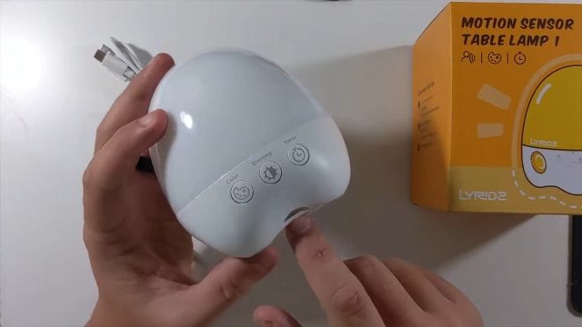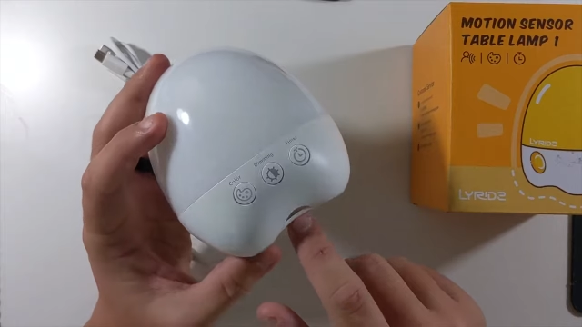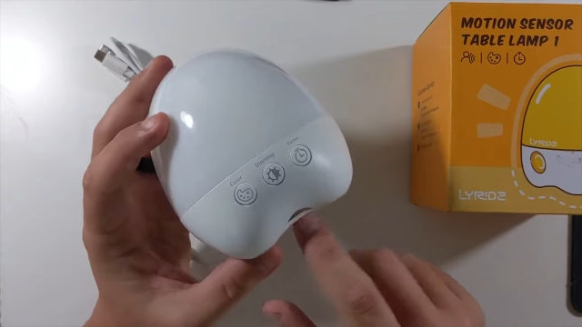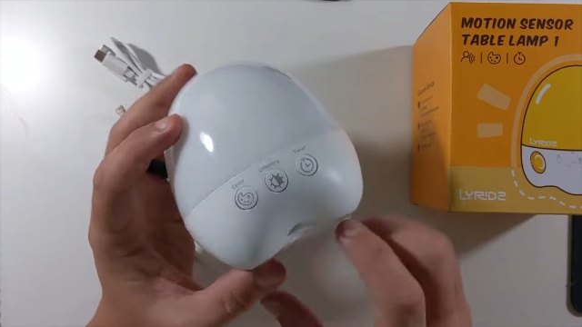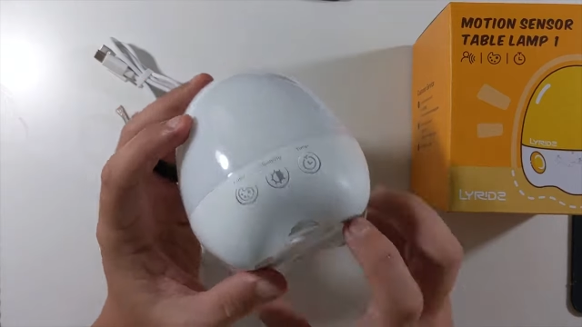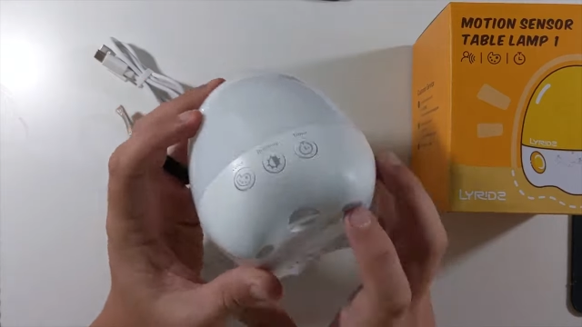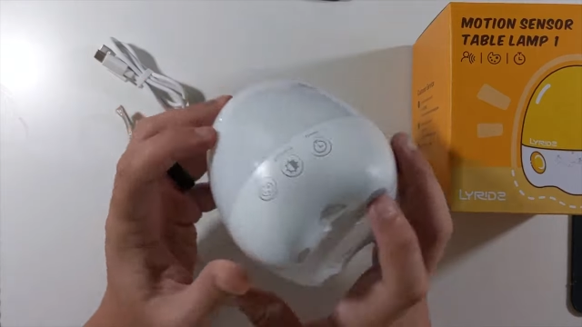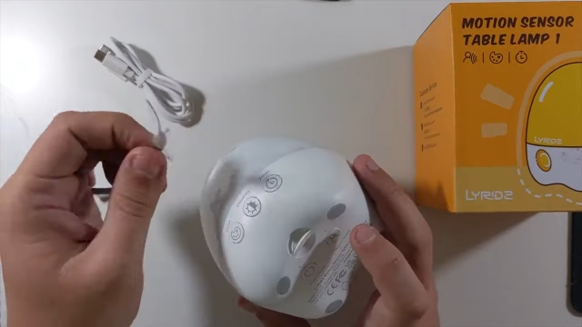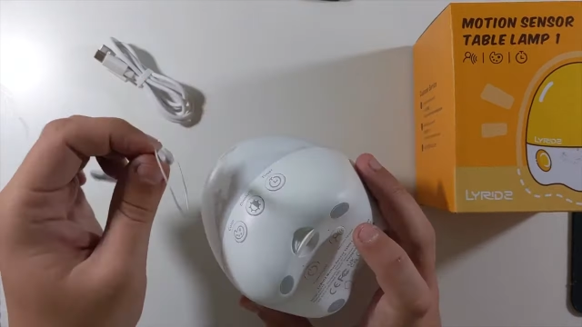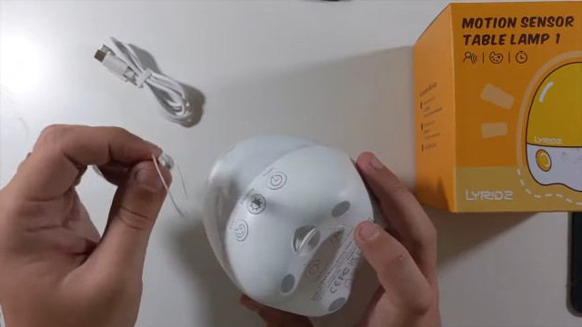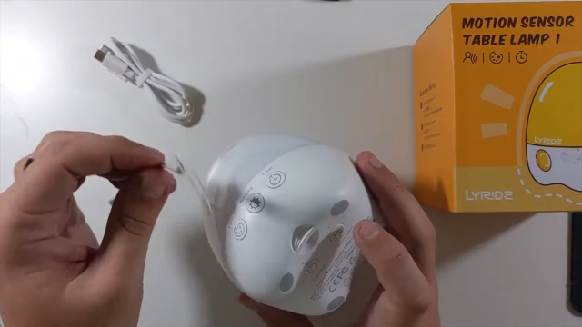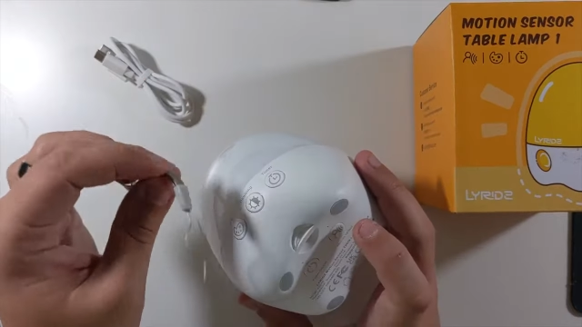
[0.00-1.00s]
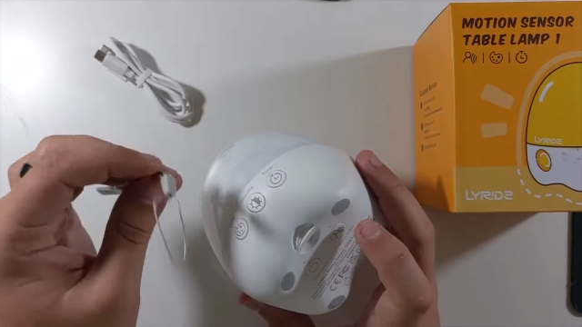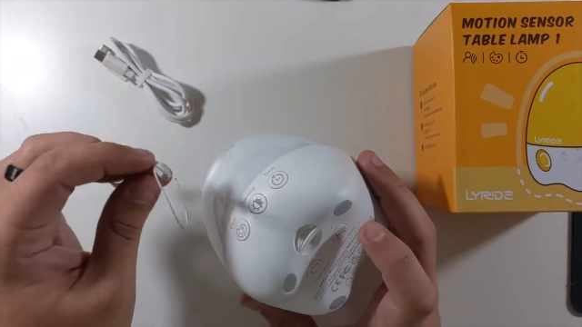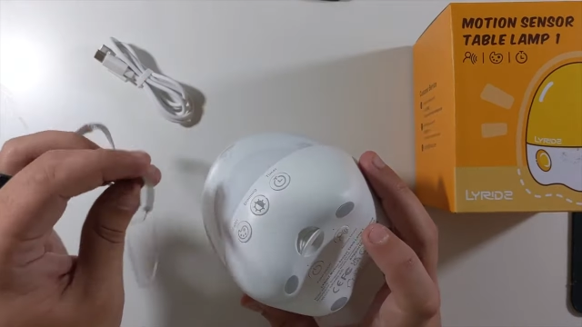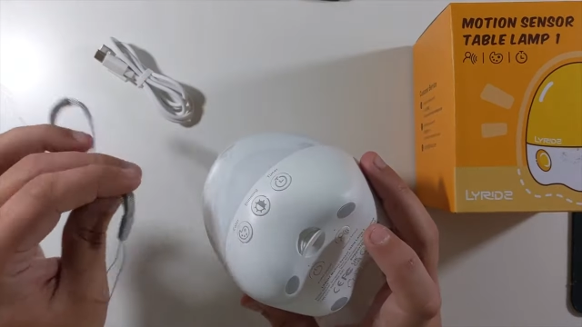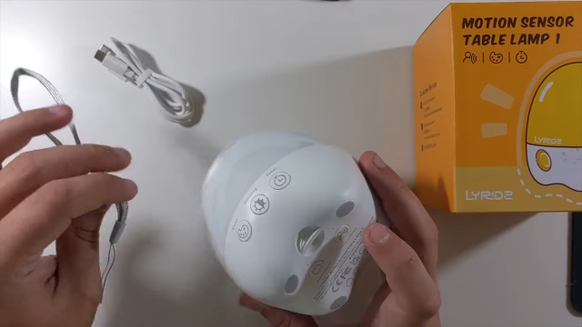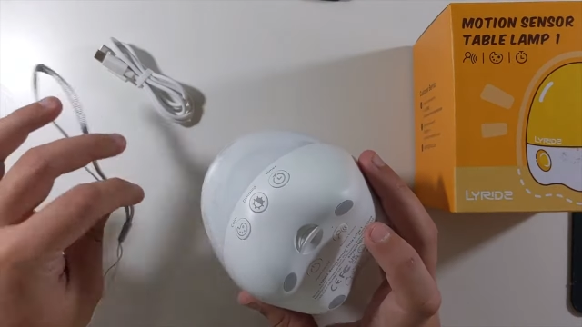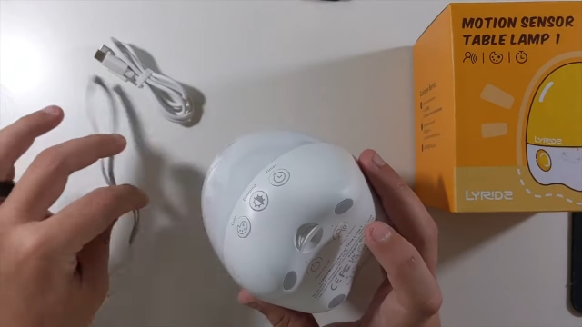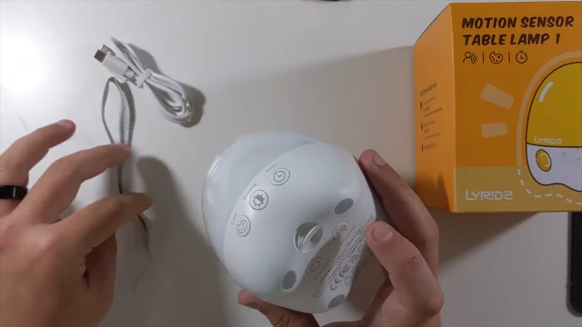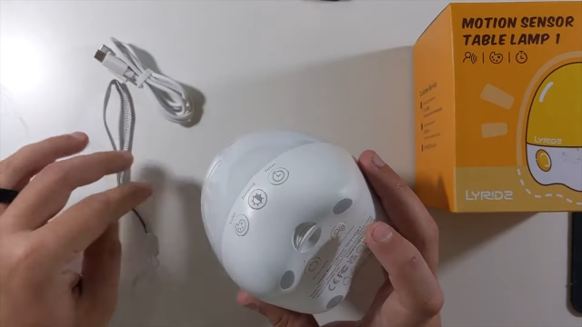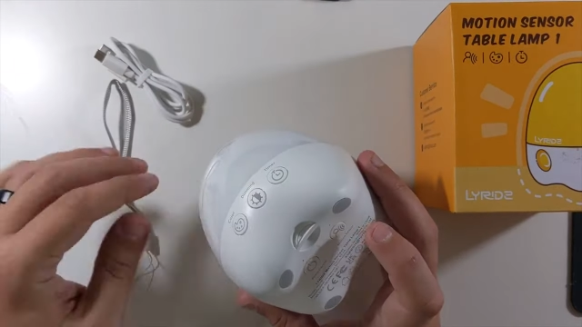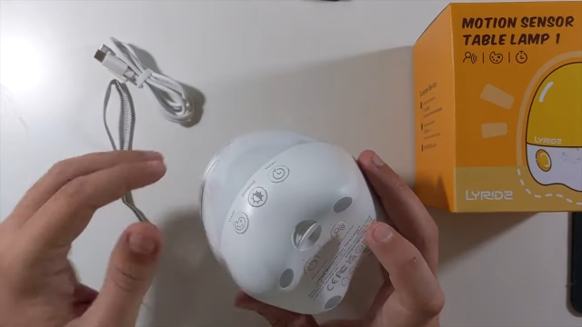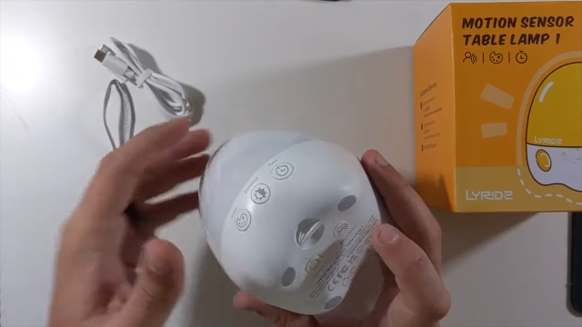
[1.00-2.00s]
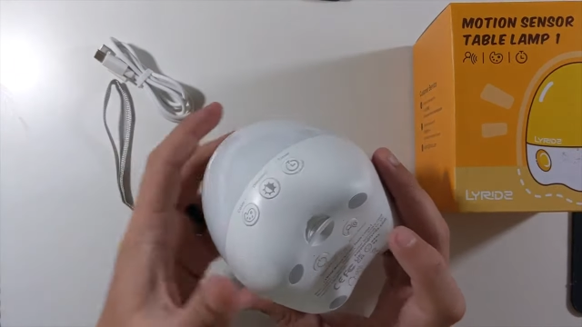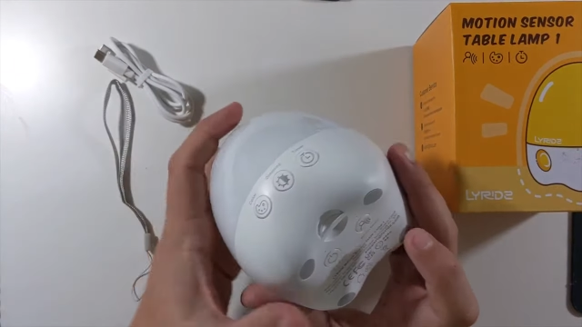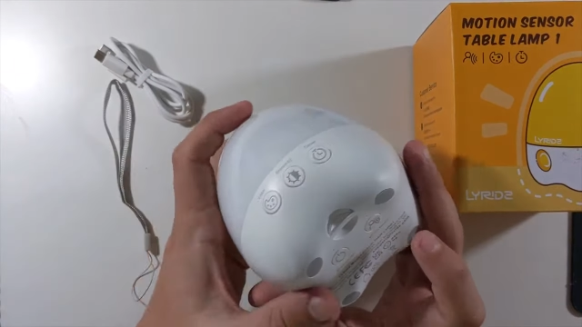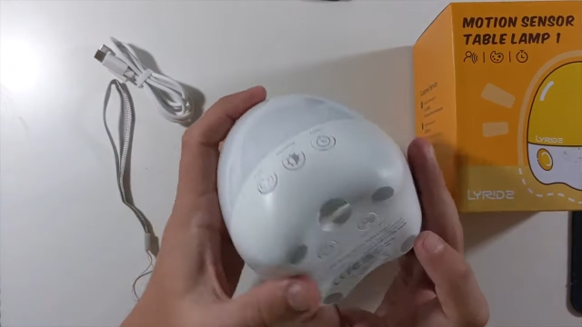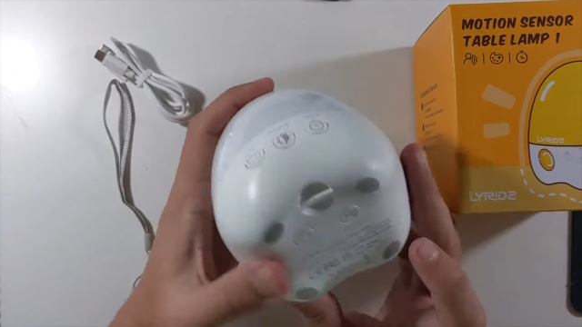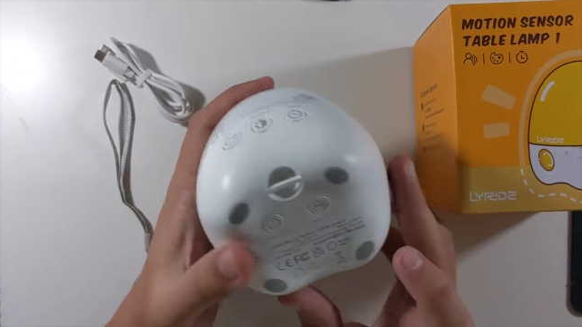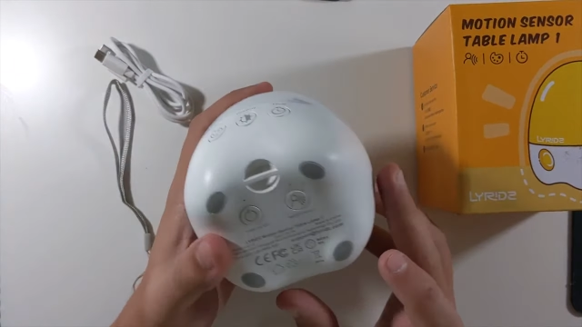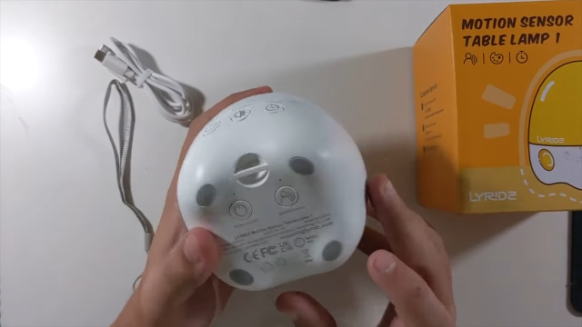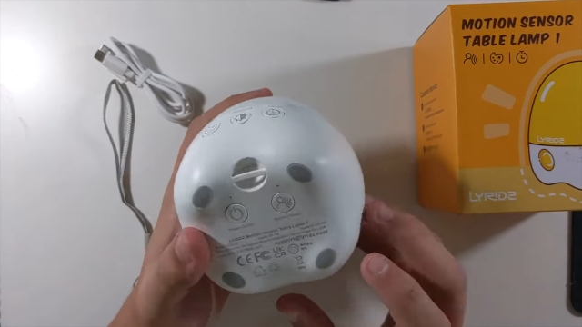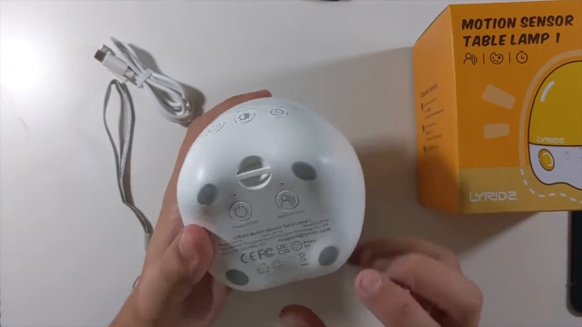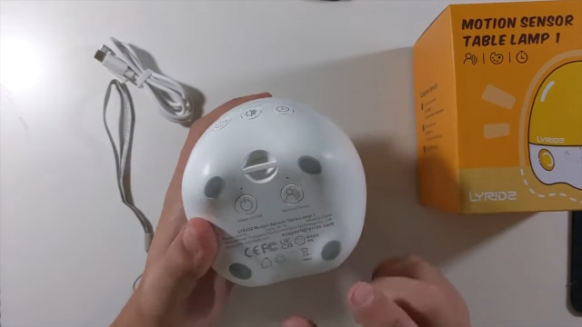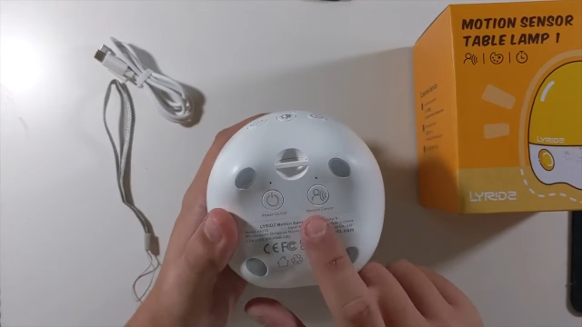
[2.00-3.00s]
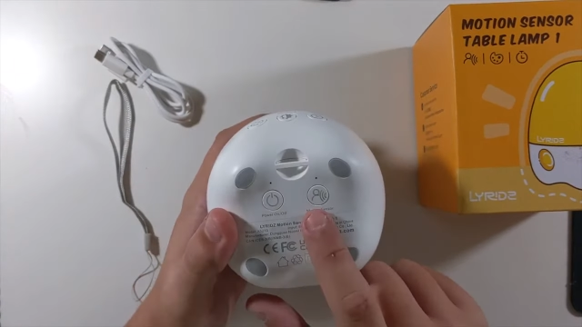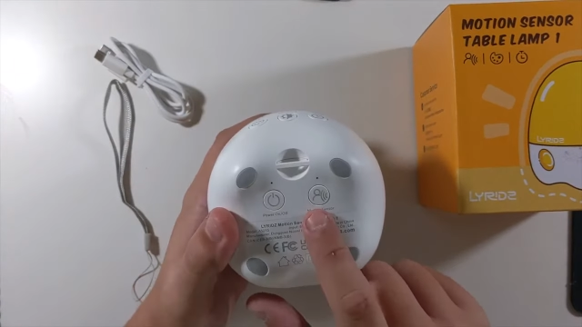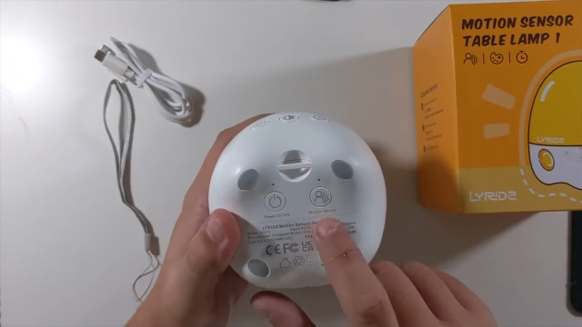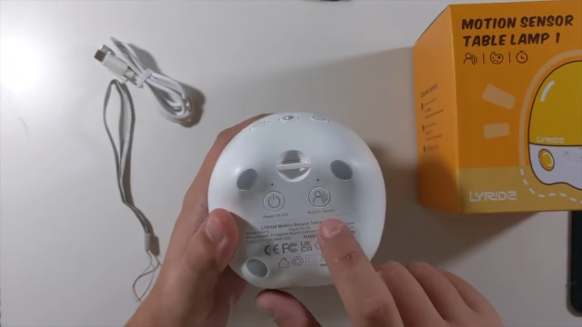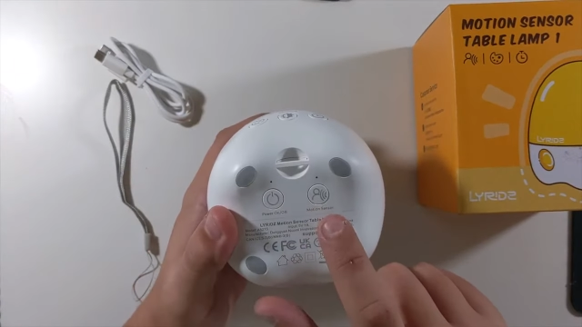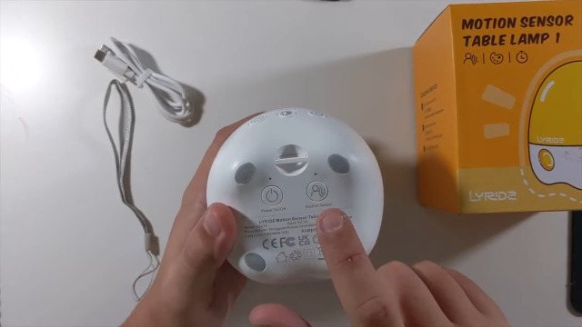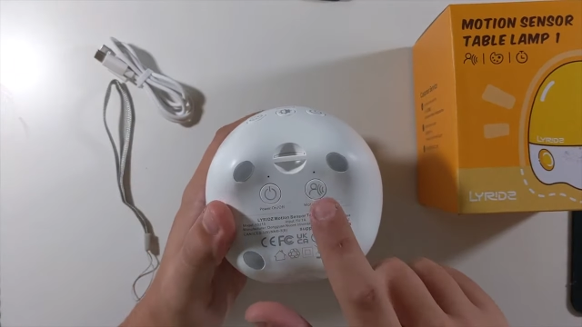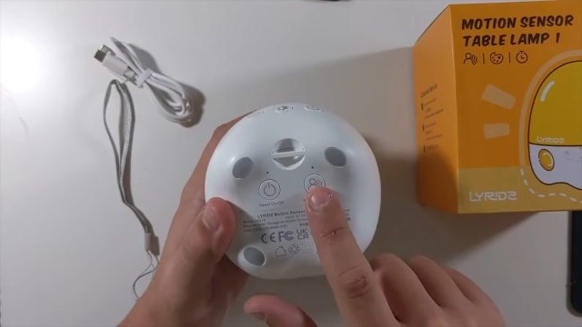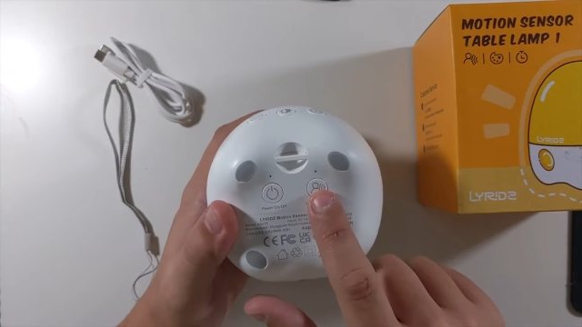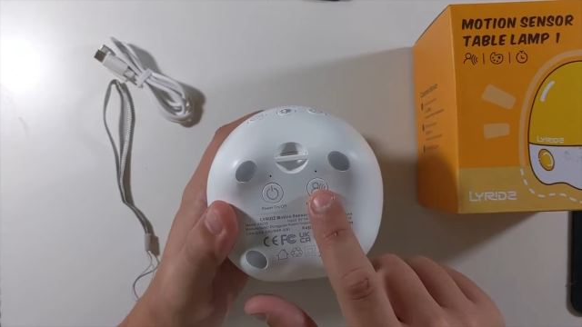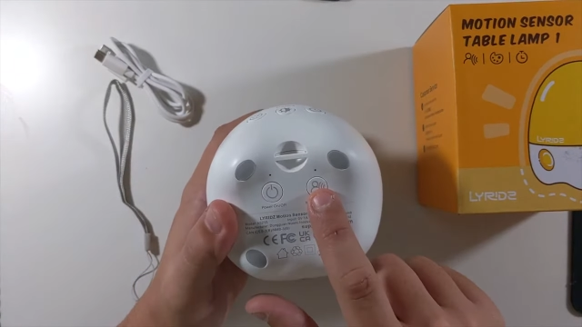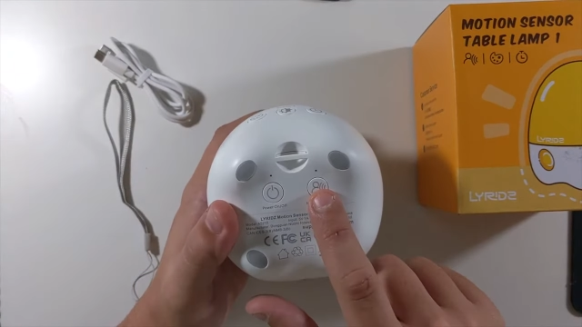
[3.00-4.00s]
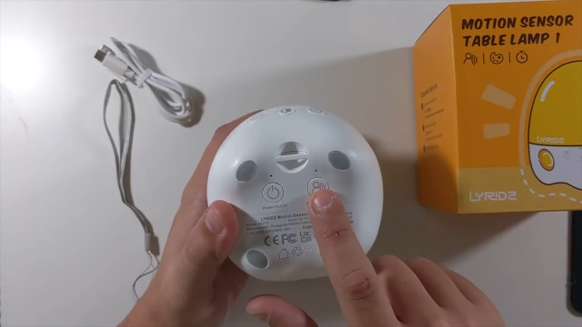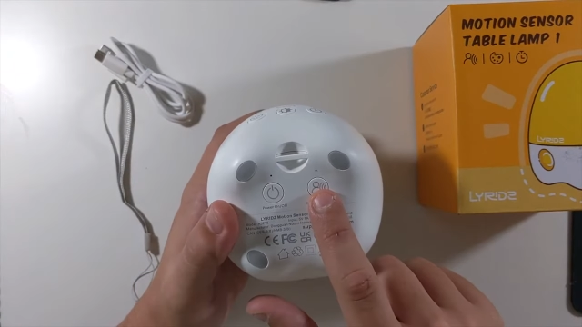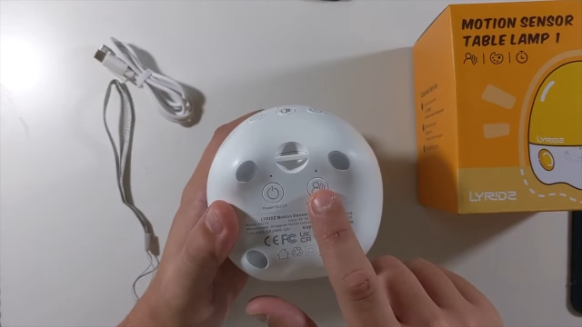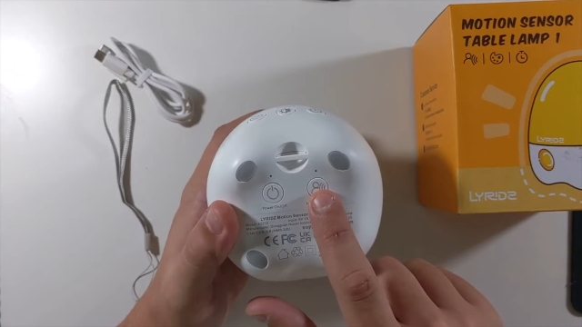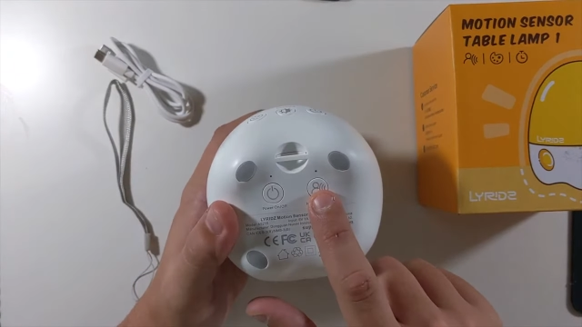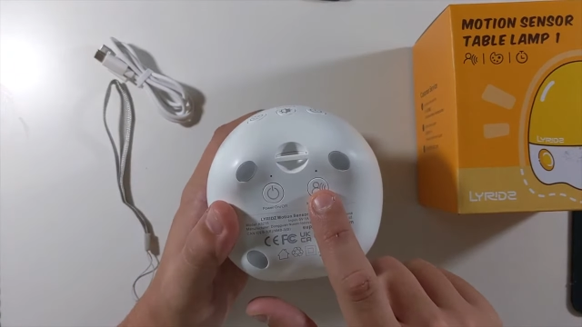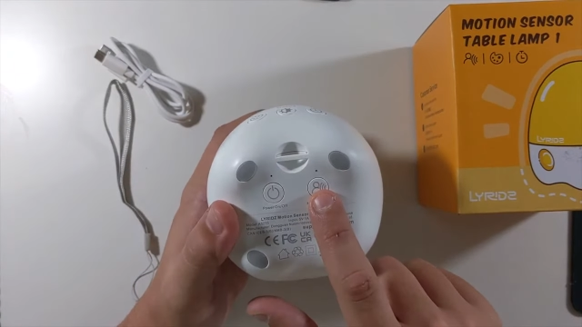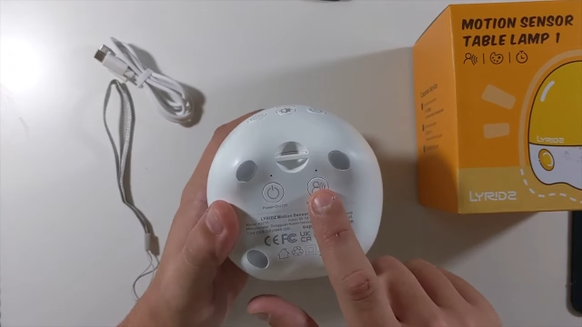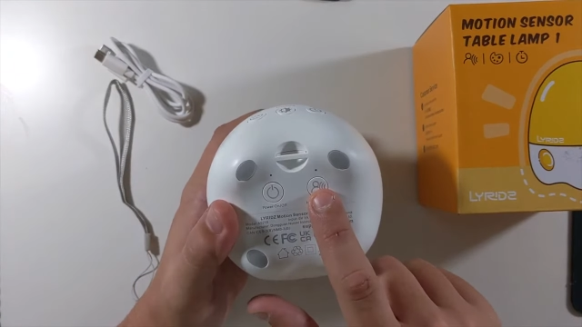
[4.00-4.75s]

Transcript: [unreadable: no face in view]